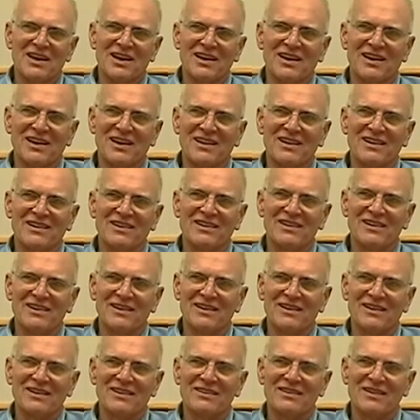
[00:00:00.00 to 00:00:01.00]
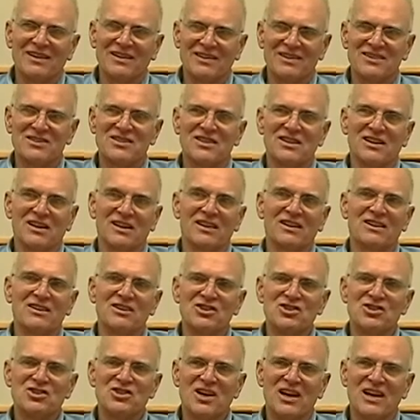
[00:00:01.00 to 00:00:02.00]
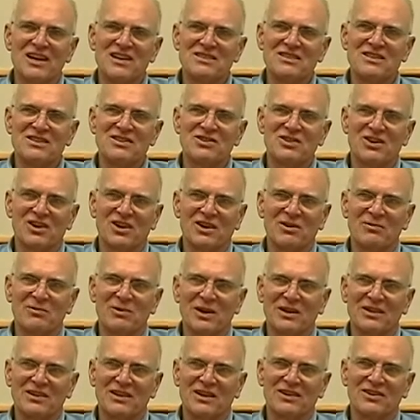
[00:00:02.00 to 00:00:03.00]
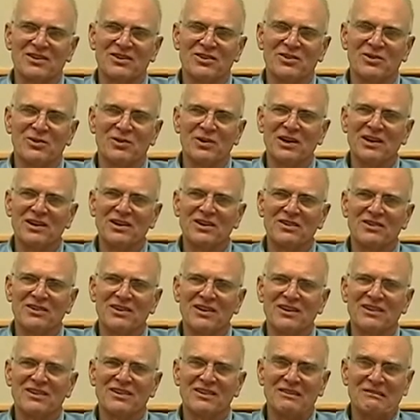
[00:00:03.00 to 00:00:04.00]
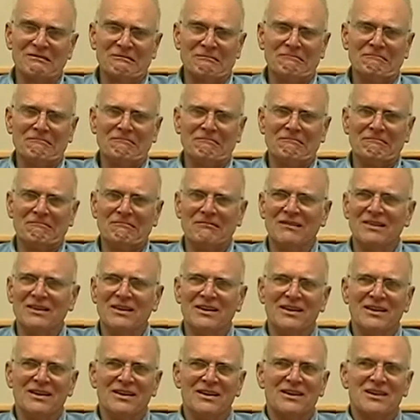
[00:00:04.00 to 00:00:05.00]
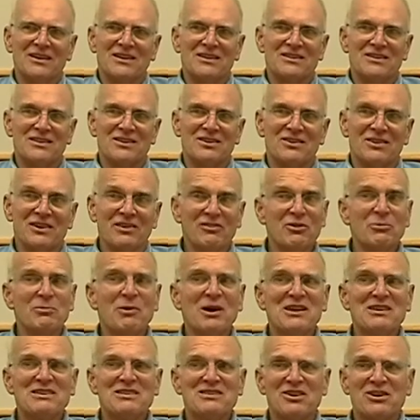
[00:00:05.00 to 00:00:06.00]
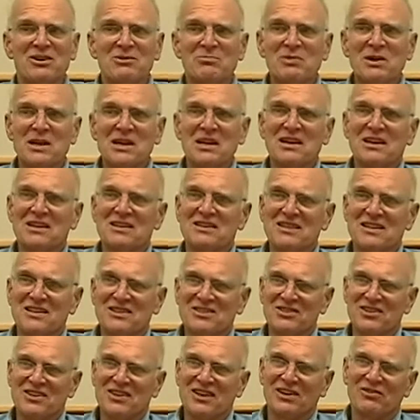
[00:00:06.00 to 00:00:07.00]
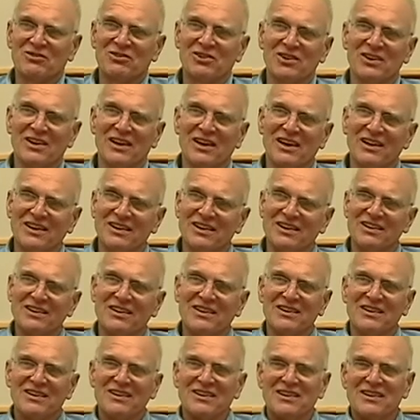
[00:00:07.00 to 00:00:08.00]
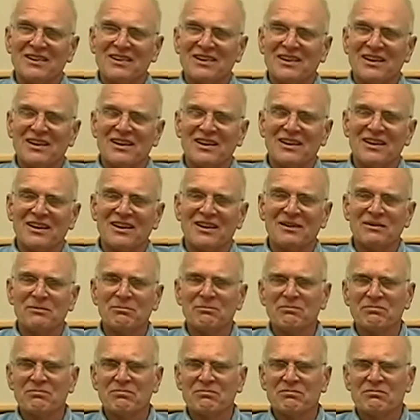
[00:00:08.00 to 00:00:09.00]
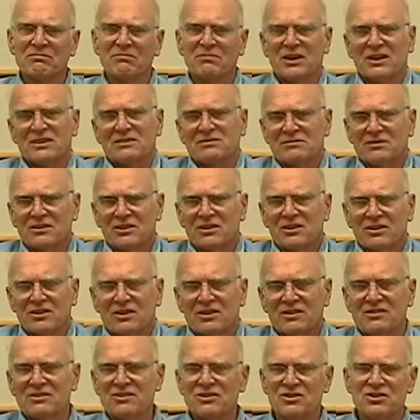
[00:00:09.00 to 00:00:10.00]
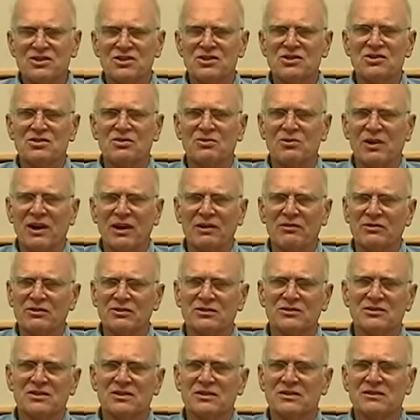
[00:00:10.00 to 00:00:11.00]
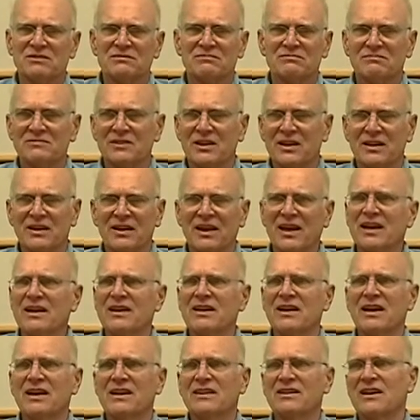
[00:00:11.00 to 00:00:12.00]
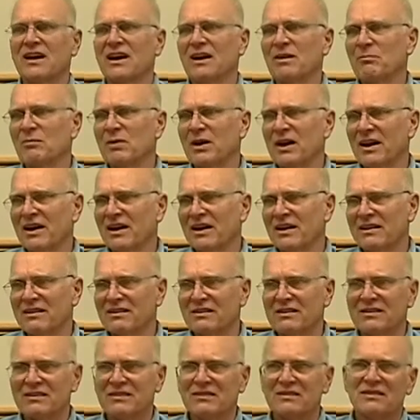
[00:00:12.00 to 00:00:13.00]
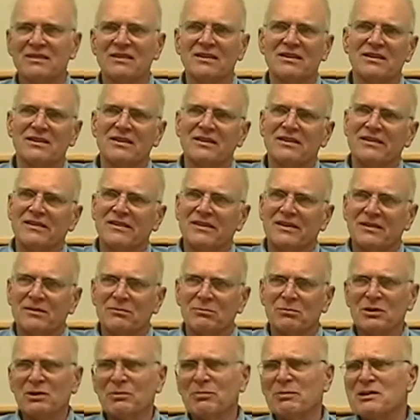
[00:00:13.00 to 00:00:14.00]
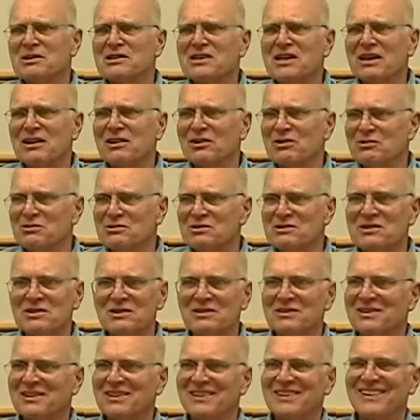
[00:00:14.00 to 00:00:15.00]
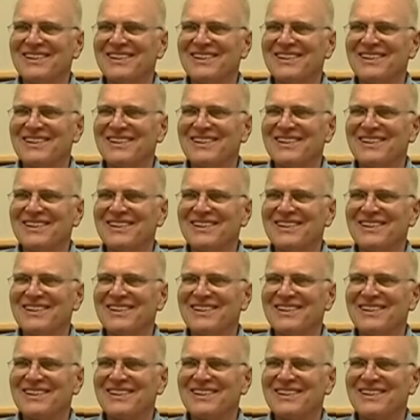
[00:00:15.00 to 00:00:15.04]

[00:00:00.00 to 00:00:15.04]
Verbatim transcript: And uh, I listened to Lyndon Johnson talk about that on the radio, and I thought, hmm. So everybody started paying attention after that. Um, but you learn to shoot rifles and, and hand-to-hand combat and peel potatoes and